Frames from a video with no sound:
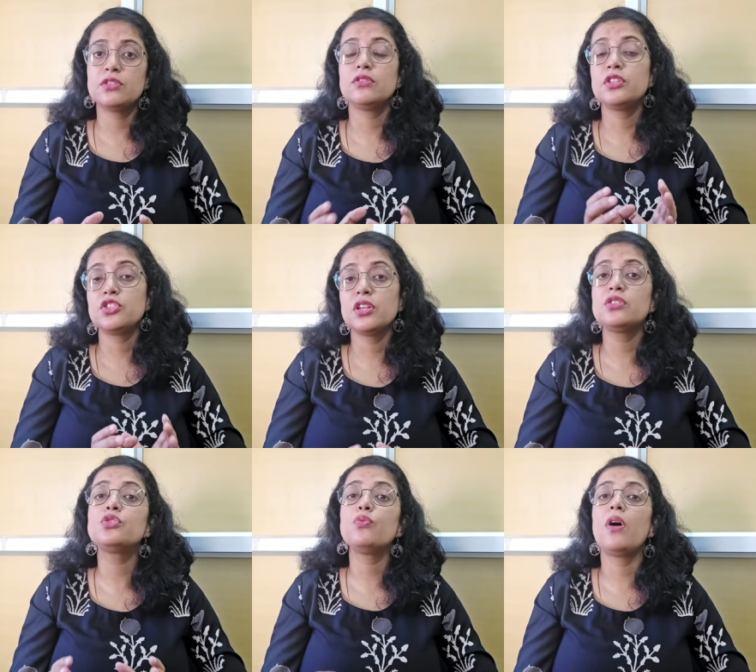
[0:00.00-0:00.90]
into the
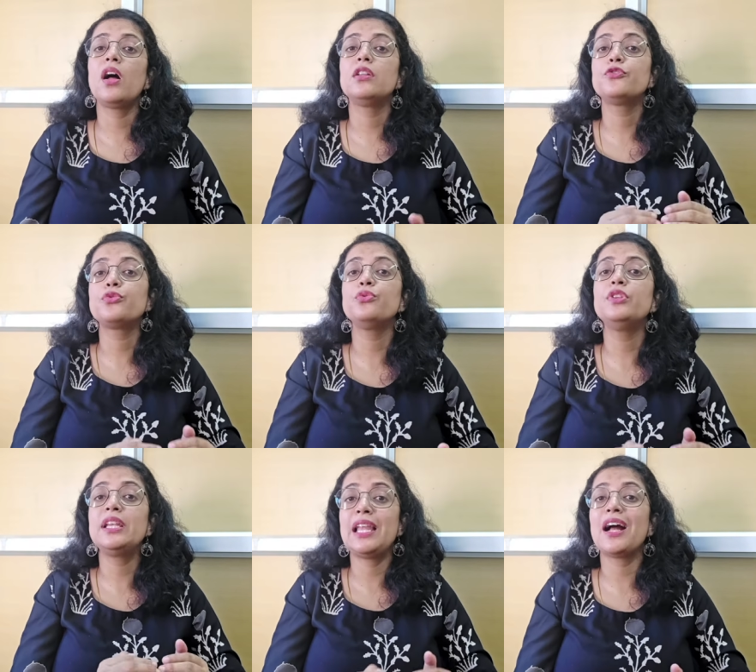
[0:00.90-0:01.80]
chest wall through
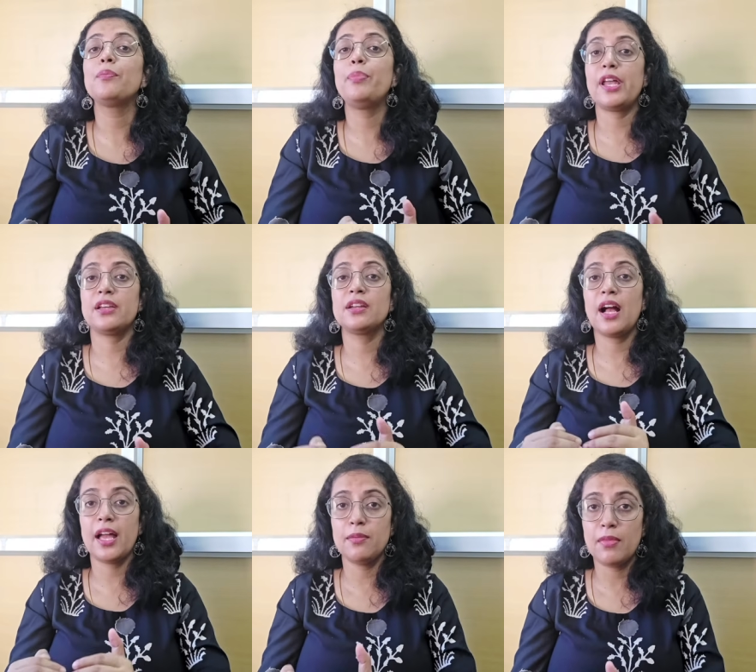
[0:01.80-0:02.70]
the lung
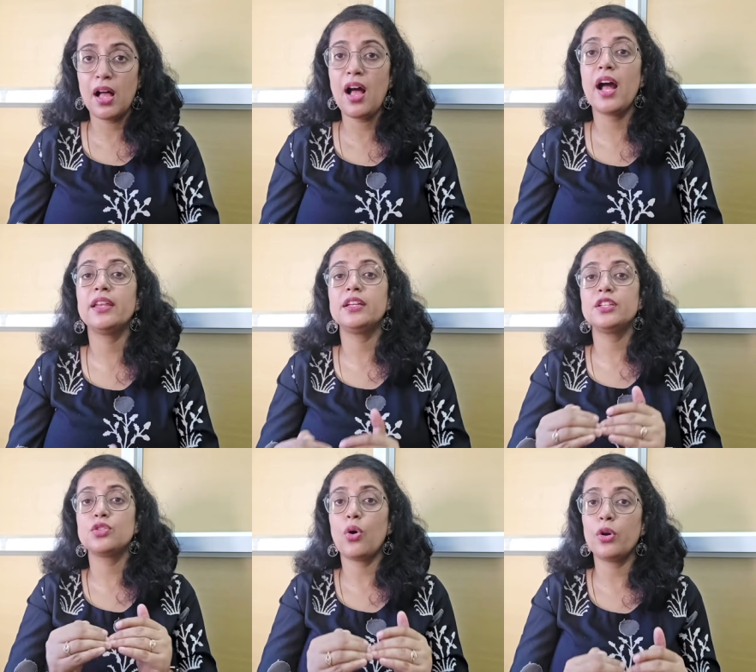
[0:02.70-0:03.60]
parenchyma, and it
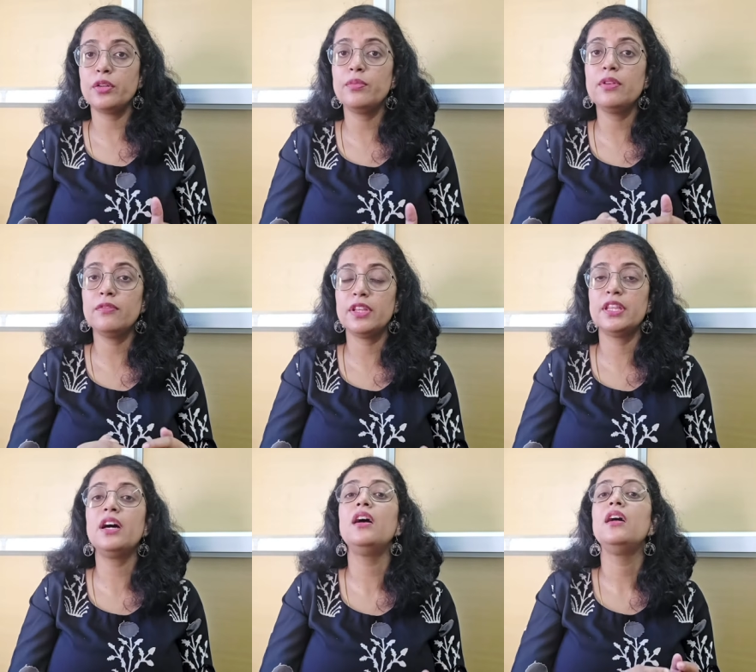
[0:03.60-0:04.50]
is audible with
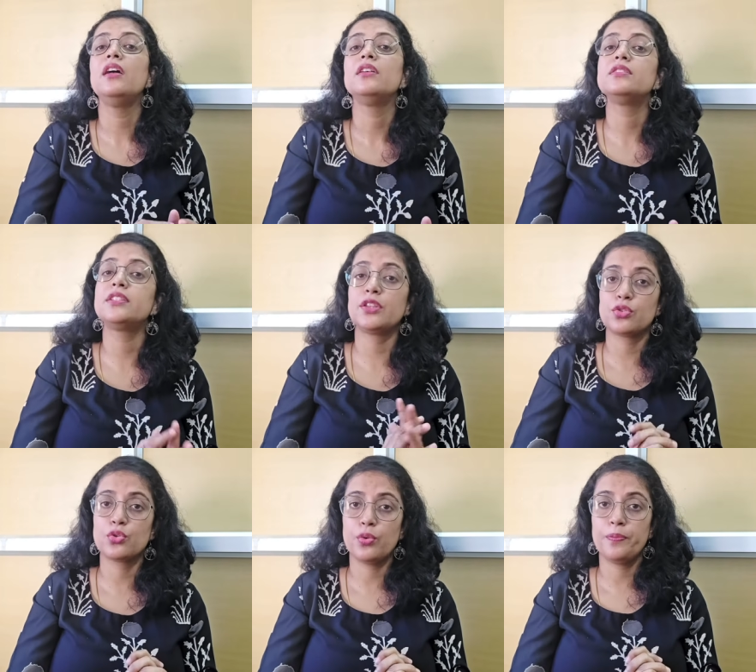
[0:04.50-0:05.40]
the
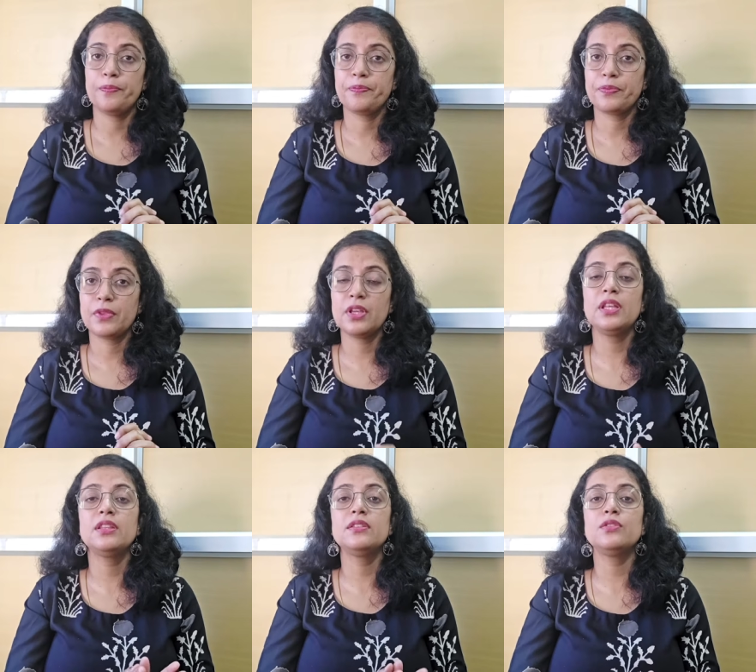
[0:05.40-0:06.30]
stethoscope.
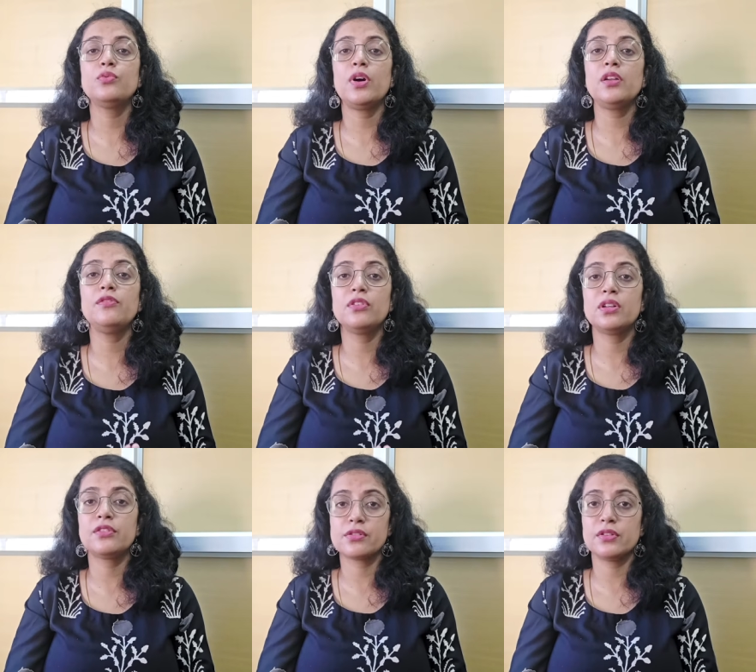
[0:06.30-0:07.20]
Okay, this is what
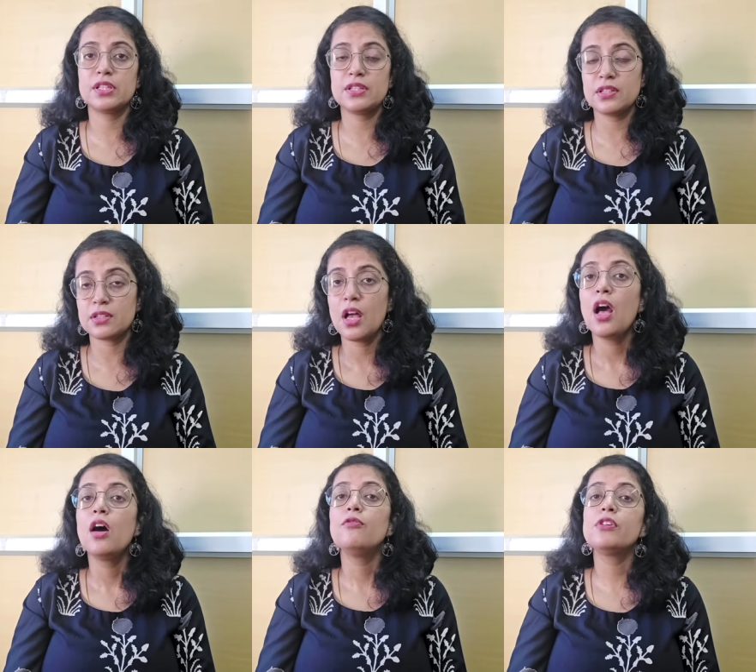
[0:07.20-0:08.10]
vocal resonance is.
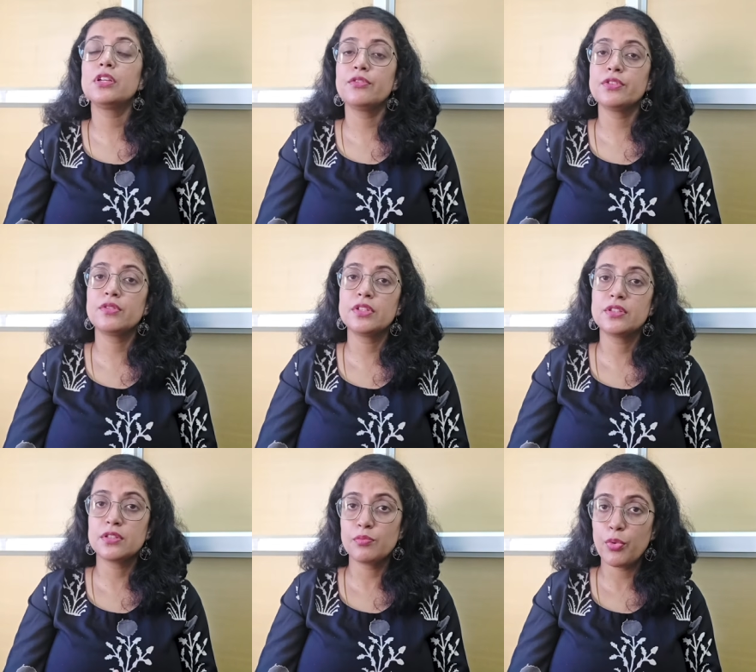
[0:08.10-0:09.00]
Vocal resonance
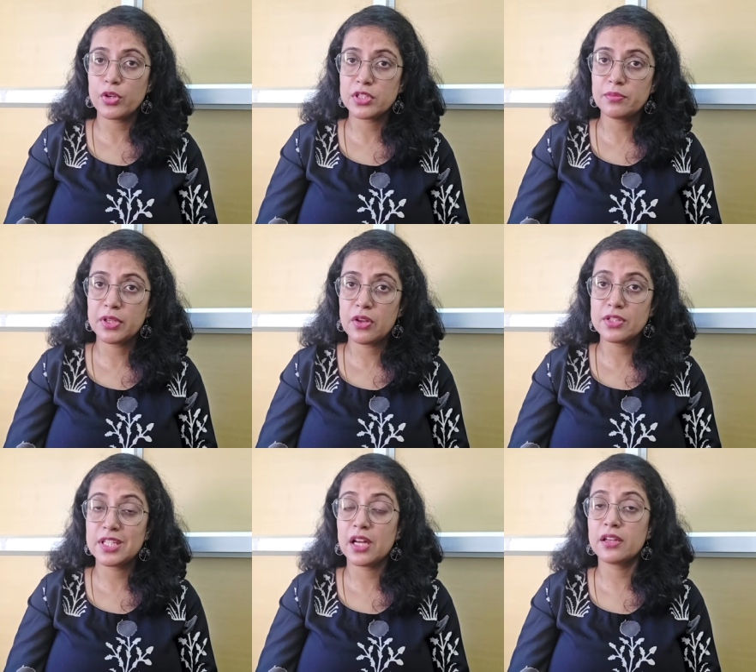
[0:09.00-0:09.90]
is important
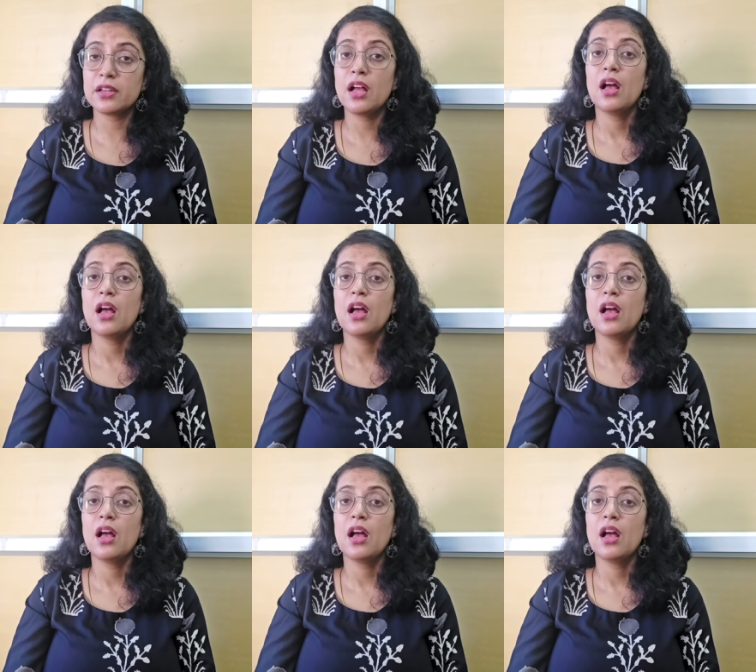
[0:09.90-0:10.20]
because there are